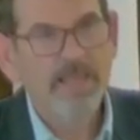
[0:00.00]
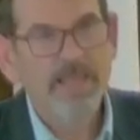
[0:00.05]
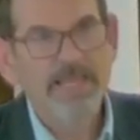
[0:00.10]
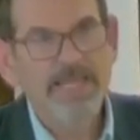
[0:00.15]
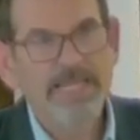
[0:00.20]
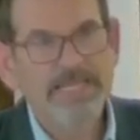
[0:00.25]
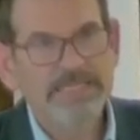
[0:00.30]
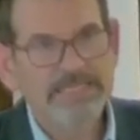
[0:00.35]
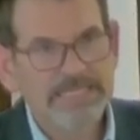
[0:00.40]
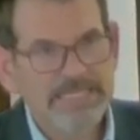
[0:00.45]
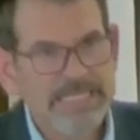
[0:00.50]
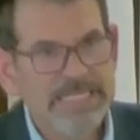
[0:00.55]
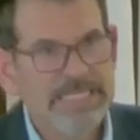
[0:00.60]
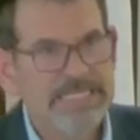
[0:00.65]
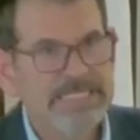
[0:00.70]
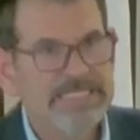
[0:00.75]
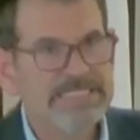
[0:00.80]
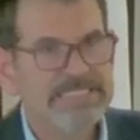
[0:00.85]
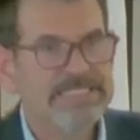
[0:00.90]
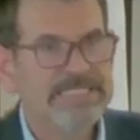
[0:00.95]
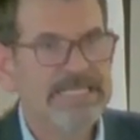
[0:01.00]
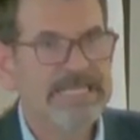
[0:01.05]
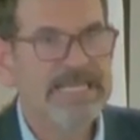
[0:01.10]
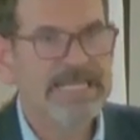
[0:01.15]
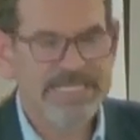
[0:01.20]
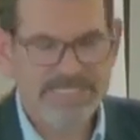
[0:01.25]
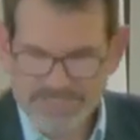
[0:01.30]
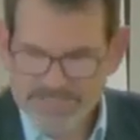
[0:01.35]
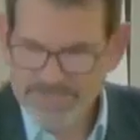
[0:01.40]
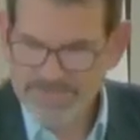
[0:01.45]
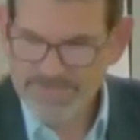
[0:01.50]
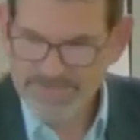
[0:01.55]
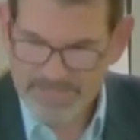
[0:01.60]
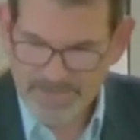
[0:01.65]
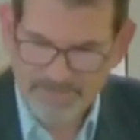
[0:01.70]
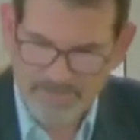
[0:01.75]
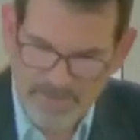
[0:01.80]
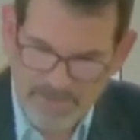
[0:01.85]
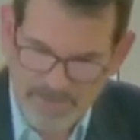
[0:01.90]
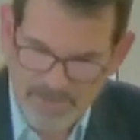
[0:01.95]
He leans into
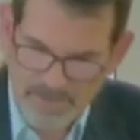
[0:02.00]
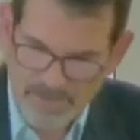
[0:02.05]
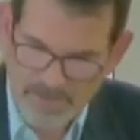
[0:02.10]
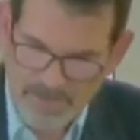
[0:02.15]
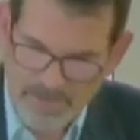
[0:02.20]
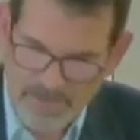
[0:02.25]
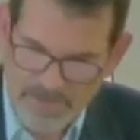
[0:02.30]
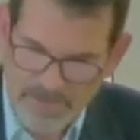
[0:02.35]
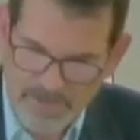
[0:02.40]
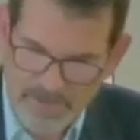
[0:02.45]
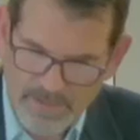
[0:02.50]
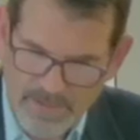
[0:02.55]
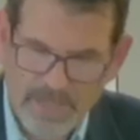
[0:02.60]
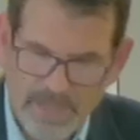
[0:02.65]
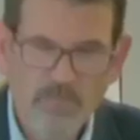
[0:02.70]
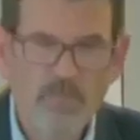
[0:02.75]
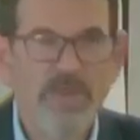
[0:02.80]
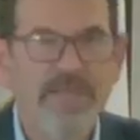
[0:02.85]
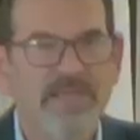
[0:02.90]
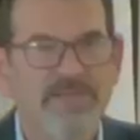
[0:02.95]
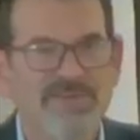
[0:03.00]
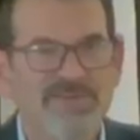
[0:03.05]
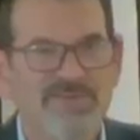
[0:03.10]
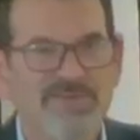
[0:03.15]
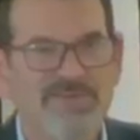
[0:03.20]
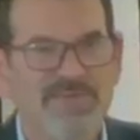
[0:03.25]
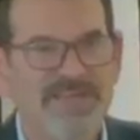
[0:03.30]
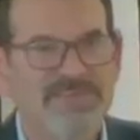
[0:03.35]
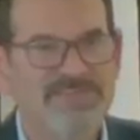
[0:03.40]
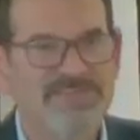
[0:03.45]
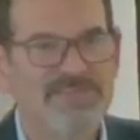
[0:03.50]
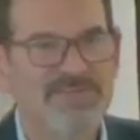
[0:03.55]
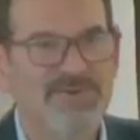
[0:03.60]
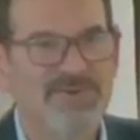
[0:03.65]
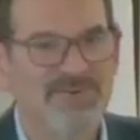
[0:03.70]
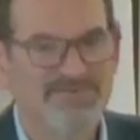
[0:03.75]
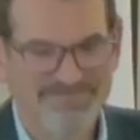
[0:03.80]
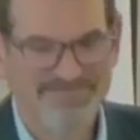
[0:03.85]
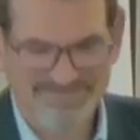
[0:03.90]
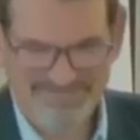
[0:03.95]
them. And we can do that
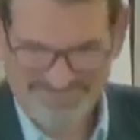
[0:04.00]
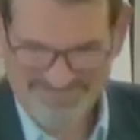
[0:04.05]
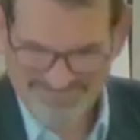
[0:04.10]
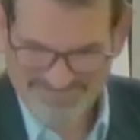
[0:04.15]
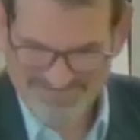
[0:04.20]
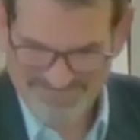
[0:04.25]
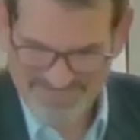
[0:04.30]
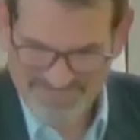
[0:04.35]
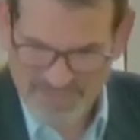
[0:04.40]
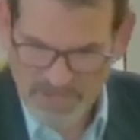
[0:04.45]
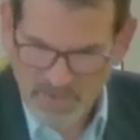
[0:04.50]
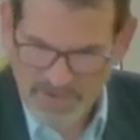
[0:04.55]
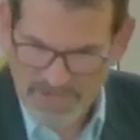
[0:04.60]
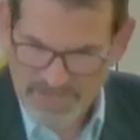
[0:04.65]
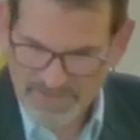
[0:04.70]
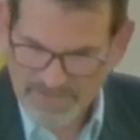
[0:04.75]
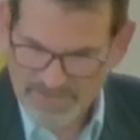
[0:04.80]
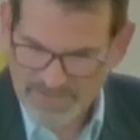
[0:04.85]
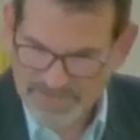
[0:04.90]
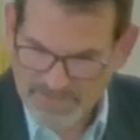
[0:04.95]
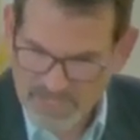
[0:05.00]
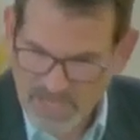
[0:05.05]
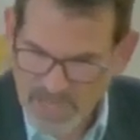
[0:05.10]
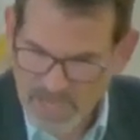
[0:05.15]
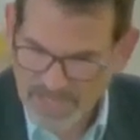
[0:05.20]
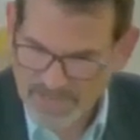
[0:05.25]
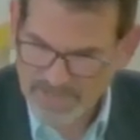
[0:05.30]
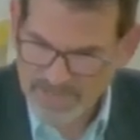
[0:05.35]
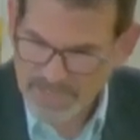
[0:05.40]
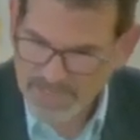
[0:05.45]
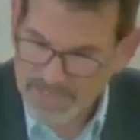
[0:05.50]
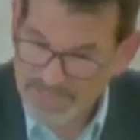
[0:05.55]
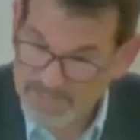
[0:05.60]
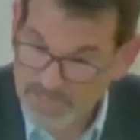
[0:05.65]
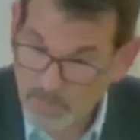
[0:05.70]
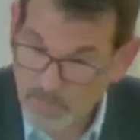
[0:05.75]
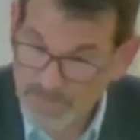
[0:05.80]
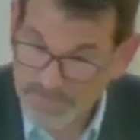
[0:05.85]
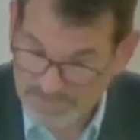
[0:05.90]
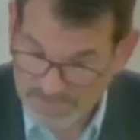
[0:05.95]
too, knowing that God is
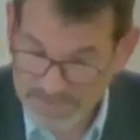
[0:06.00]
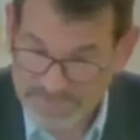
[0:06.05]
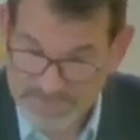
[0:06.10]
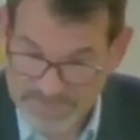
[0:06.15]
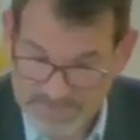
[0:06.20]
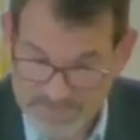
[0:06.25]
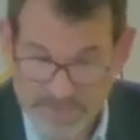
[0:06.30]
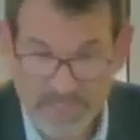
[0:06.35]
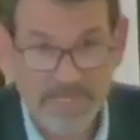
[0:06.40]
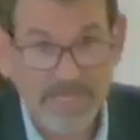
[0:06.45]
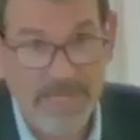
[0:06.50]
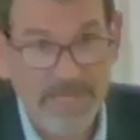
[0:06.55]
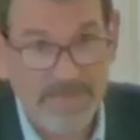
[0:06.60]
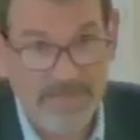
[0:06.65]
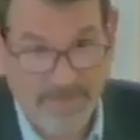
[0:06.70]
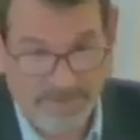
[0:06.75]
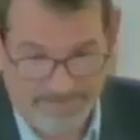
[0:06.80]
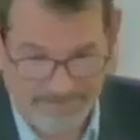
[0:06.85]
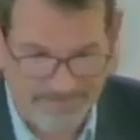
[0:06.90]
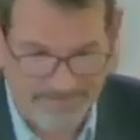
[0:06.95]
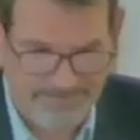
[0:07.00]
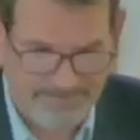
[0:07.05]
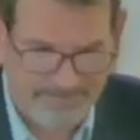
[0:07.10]
with us in them.